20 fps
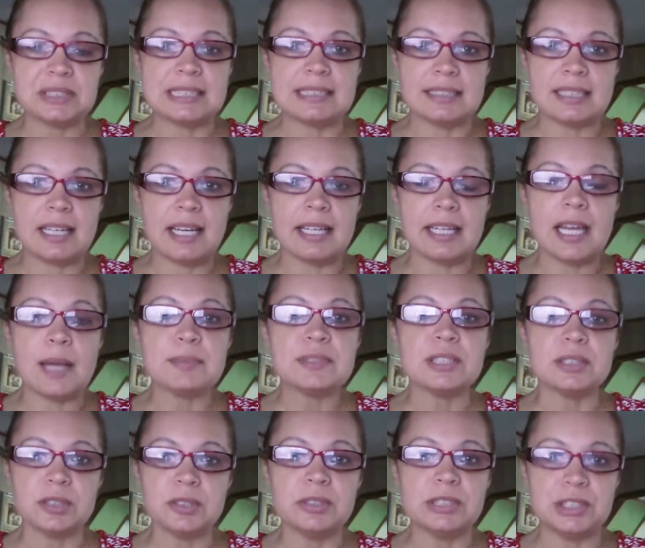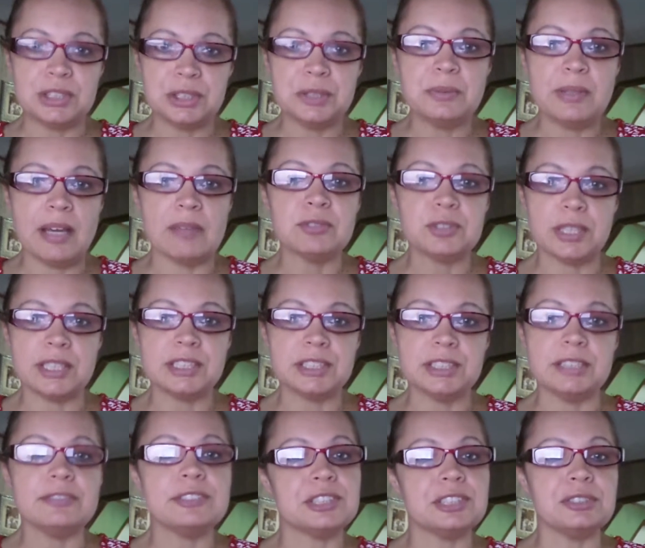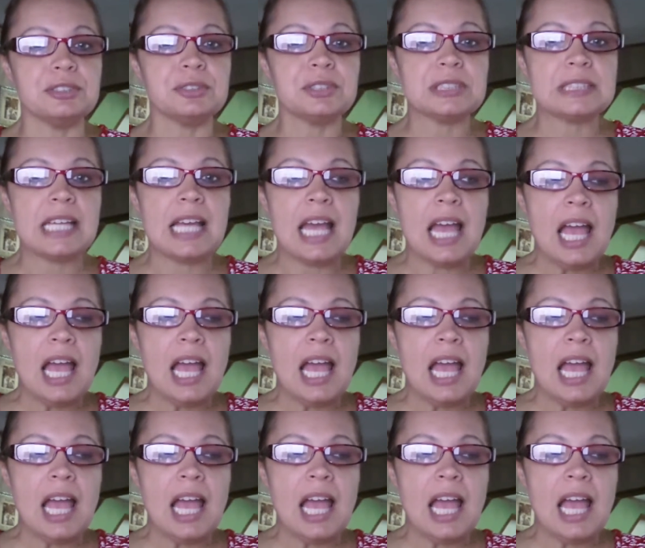and I absolutely do have trust issues.